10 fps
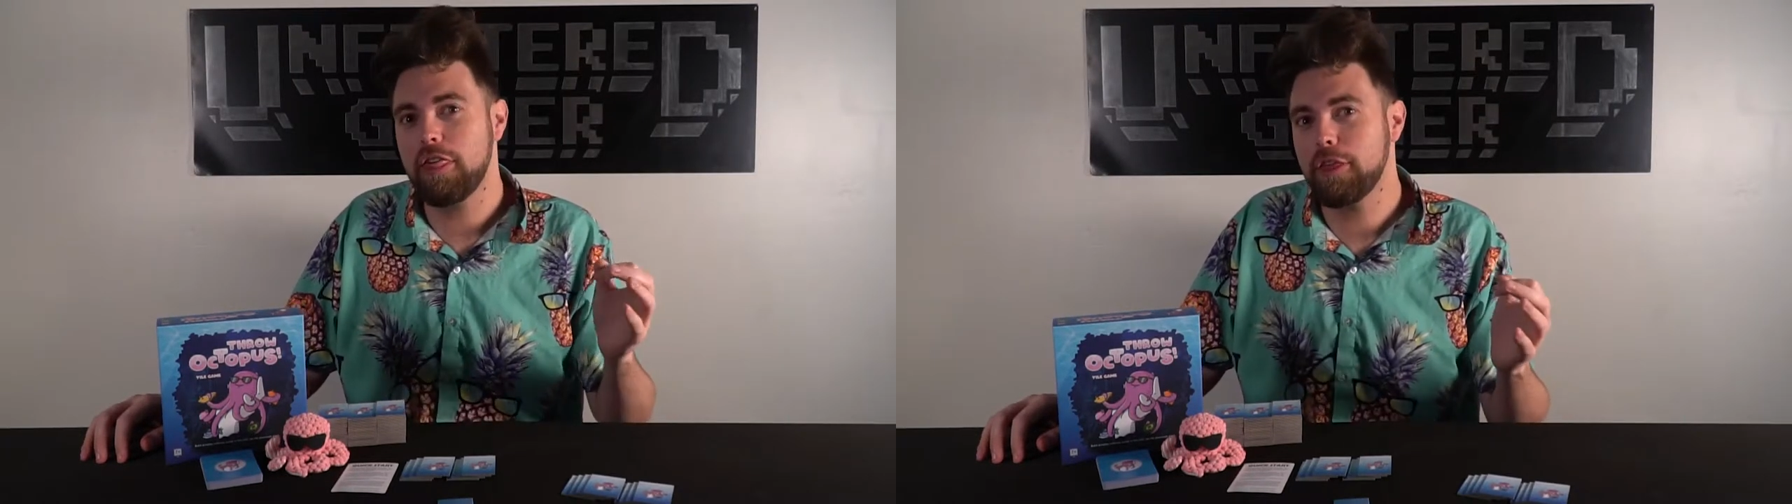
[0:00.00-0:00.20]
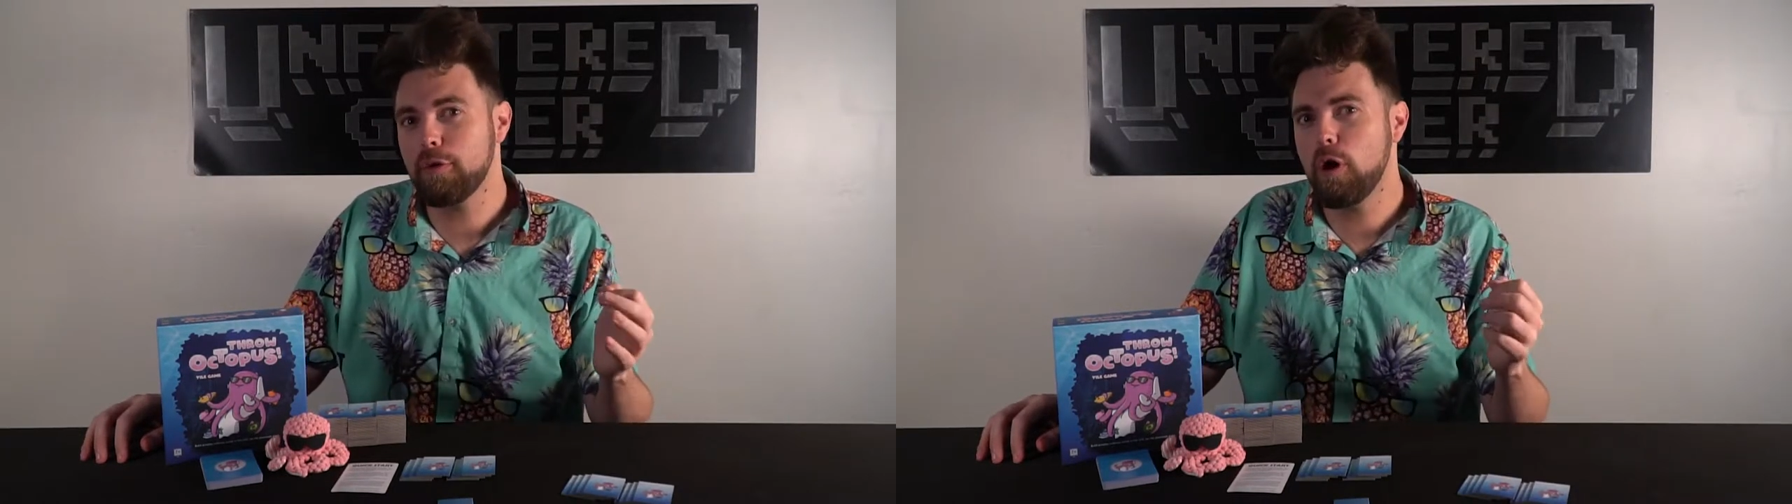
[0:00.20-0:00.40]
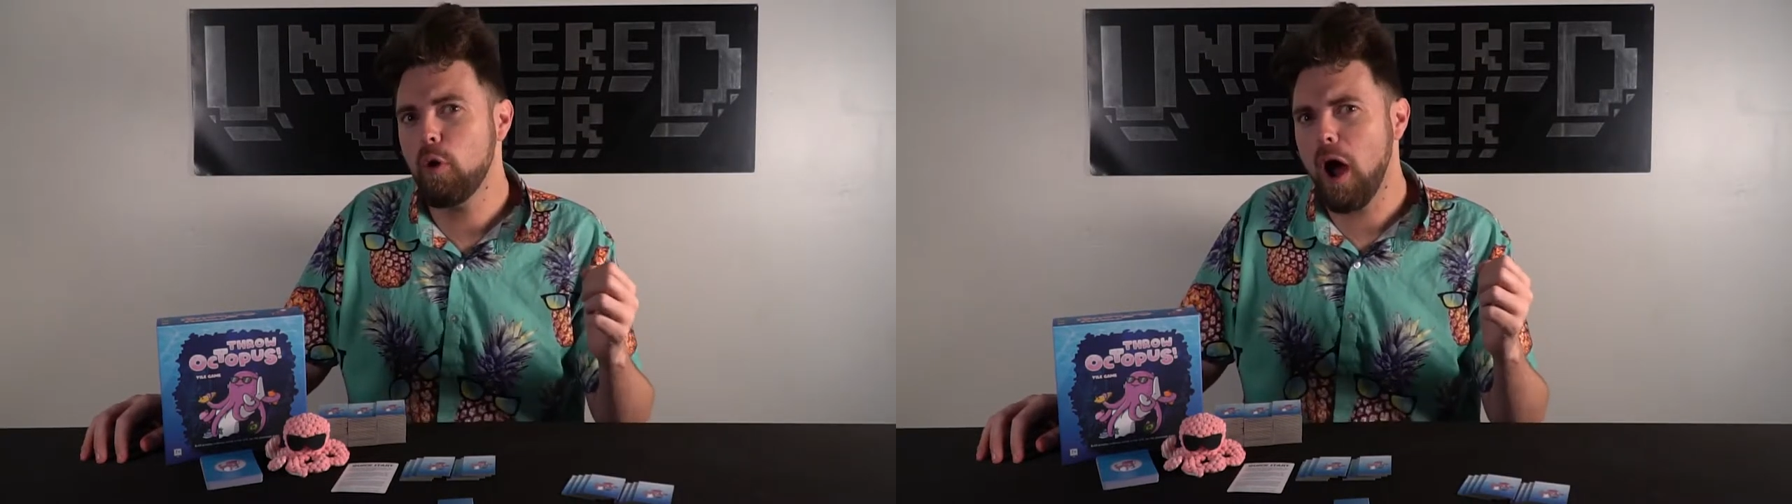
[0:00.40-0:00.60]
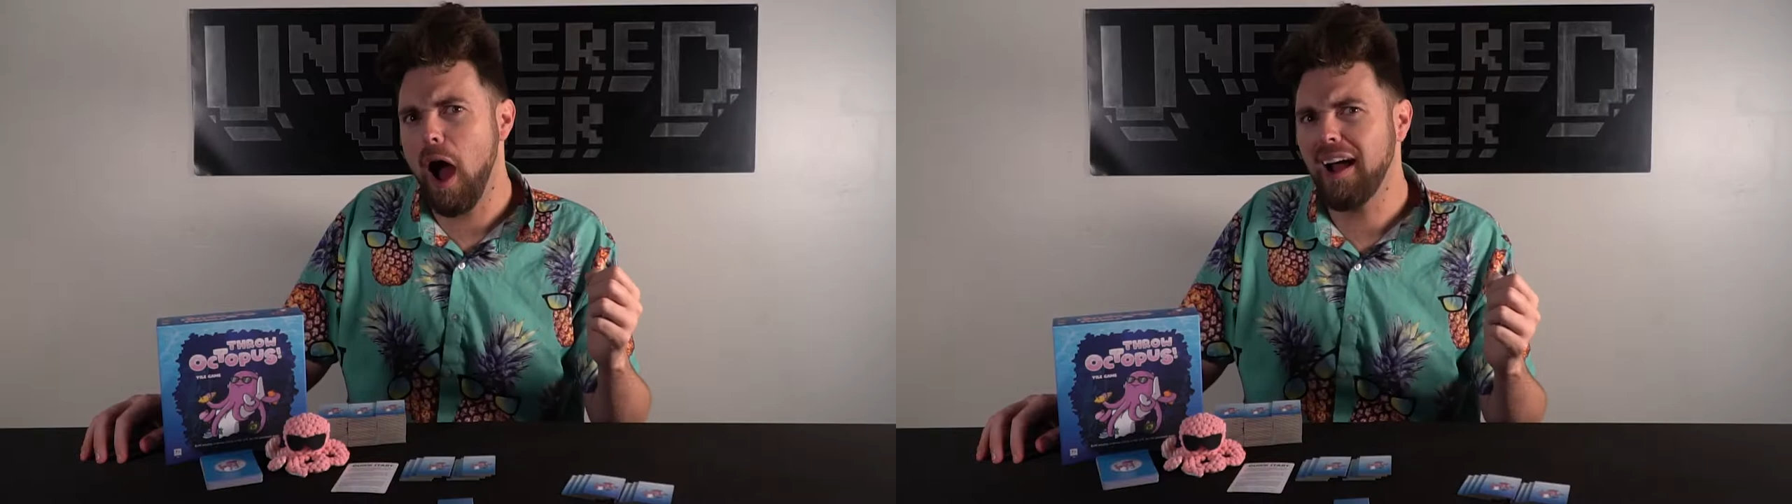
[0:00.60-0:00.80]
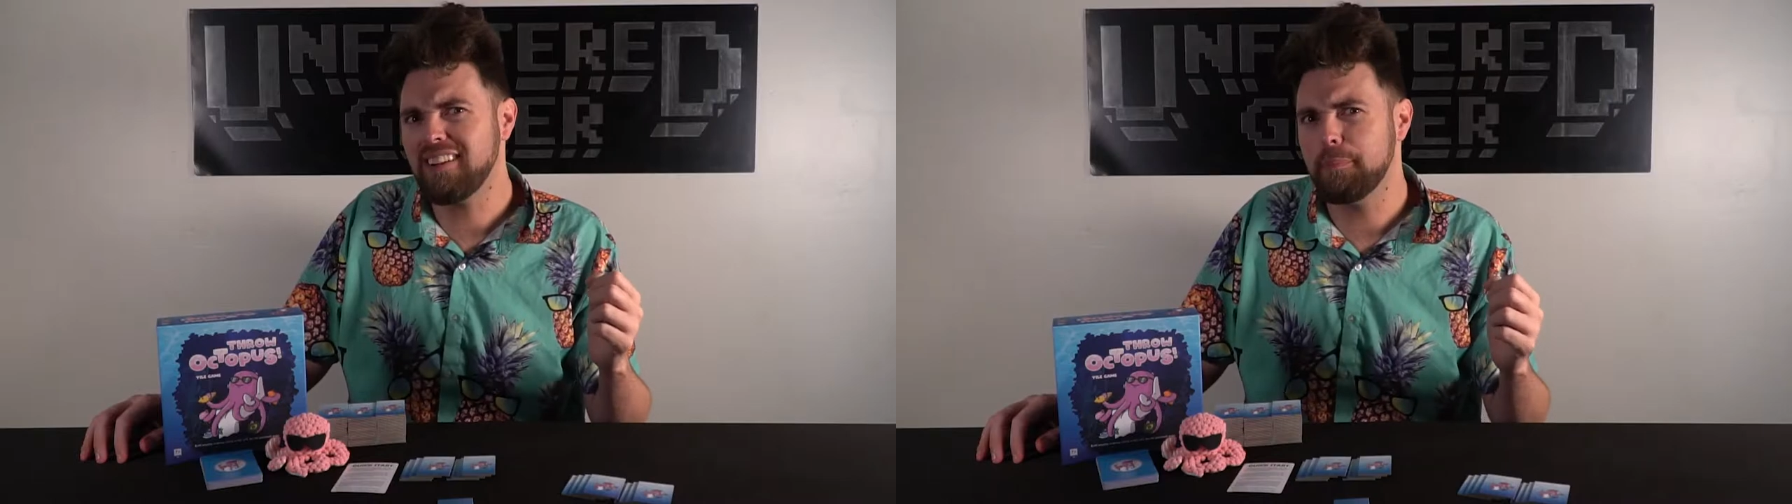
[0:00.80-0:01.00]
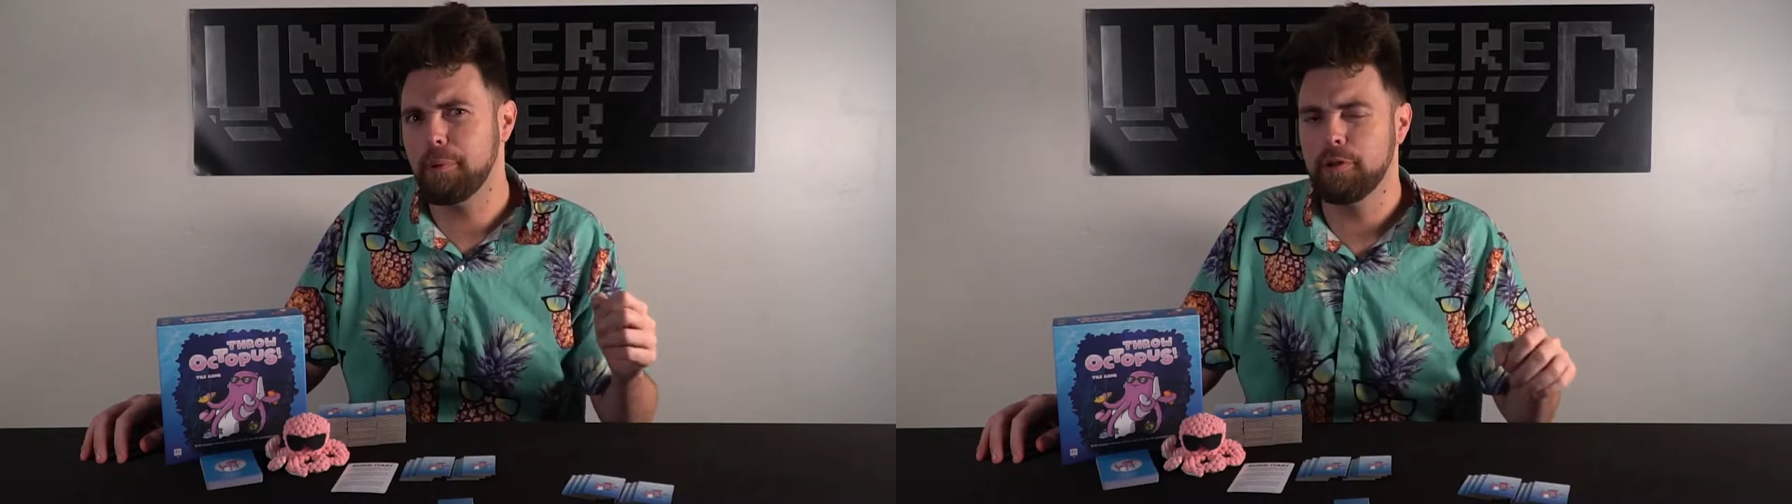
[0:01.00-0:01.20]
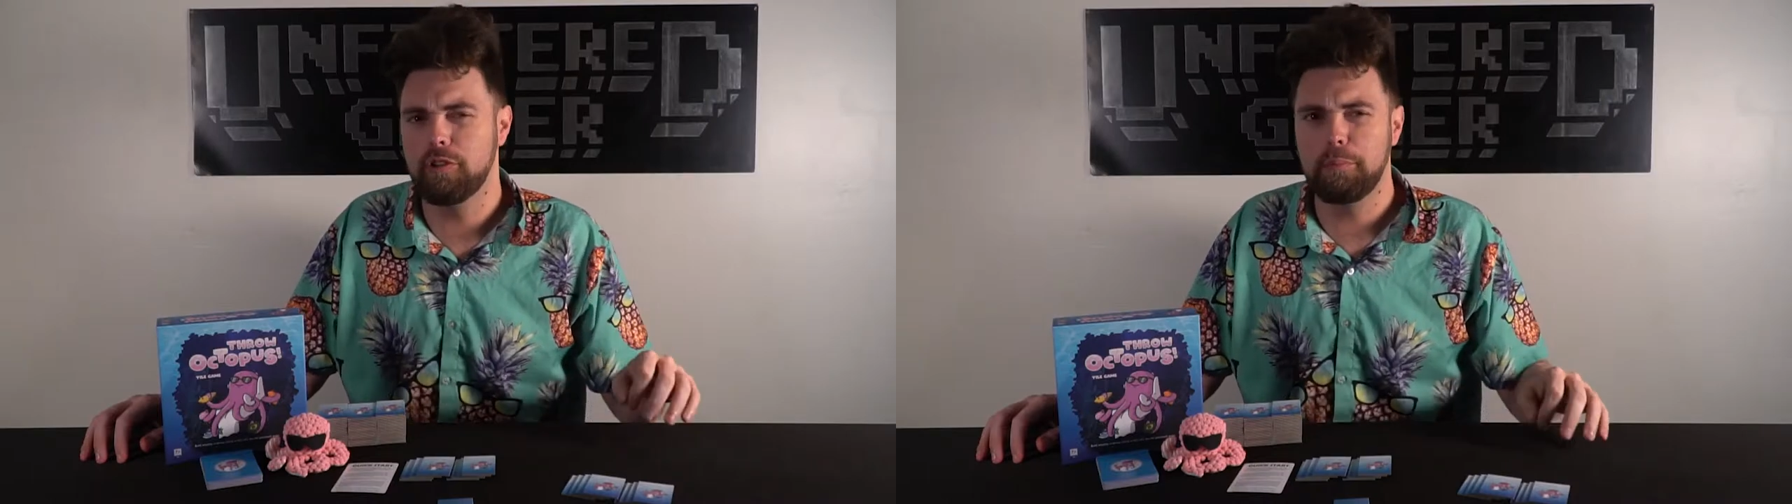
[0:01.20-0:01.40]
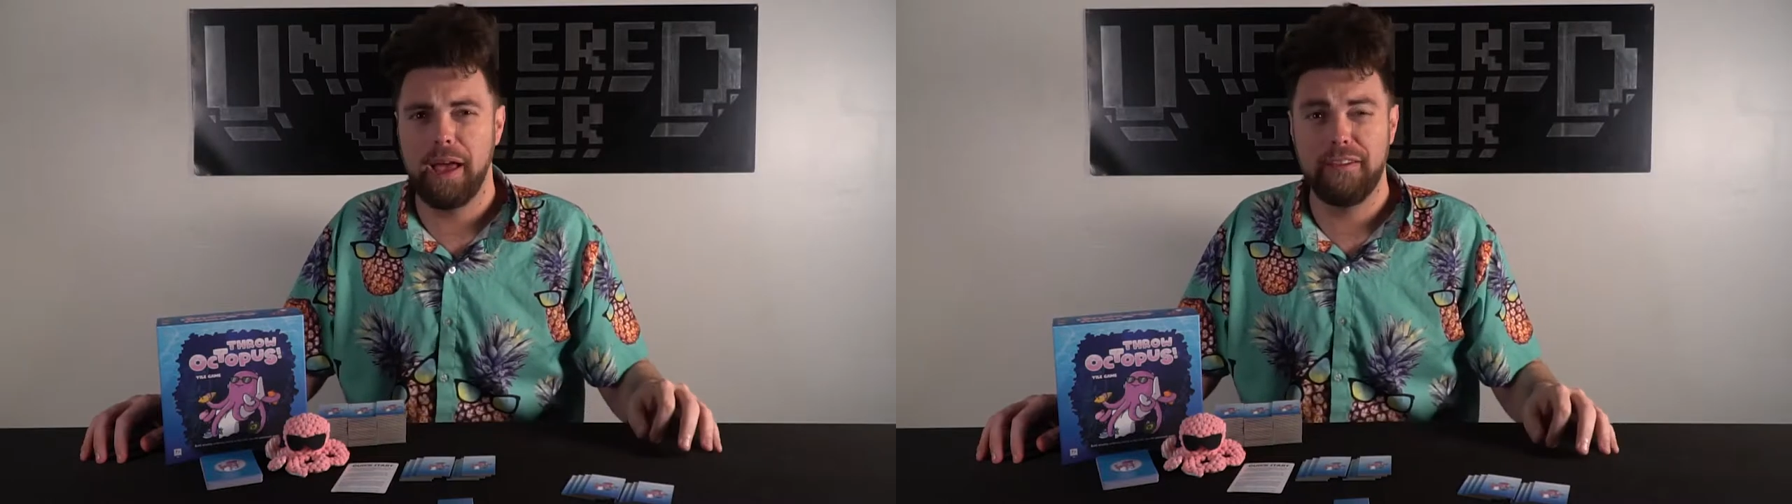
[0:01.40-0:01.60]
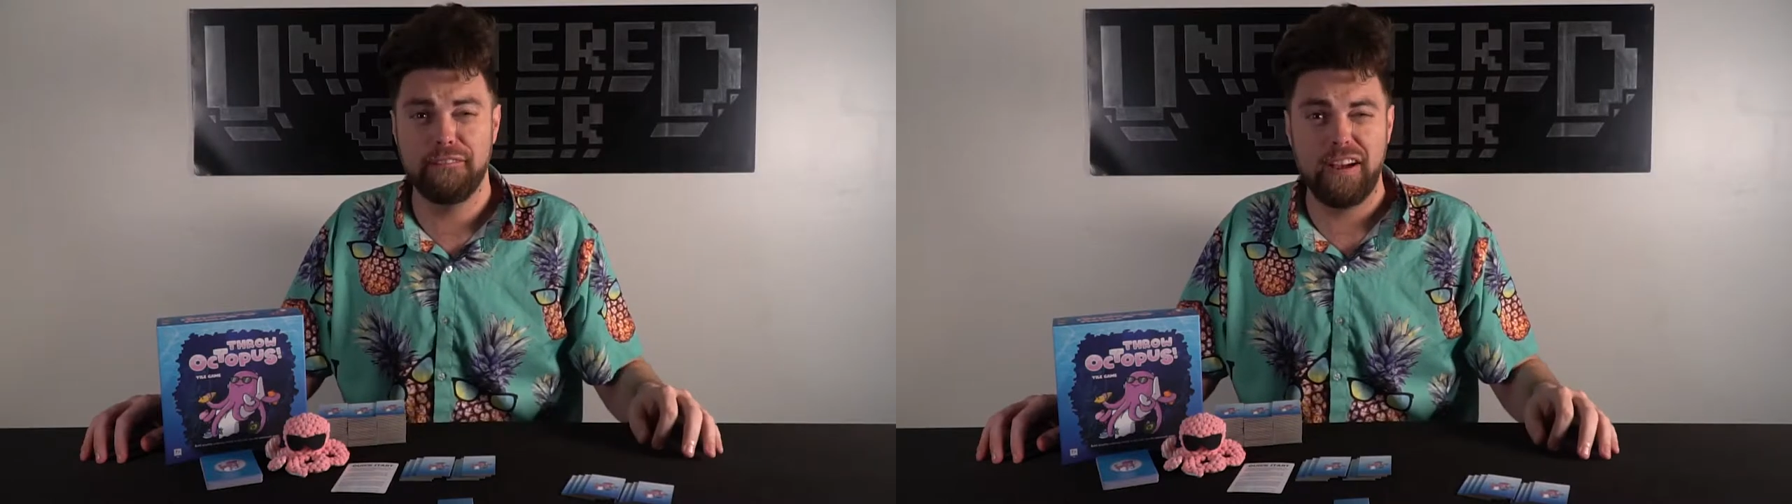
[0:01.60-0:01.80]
Throw Octopus by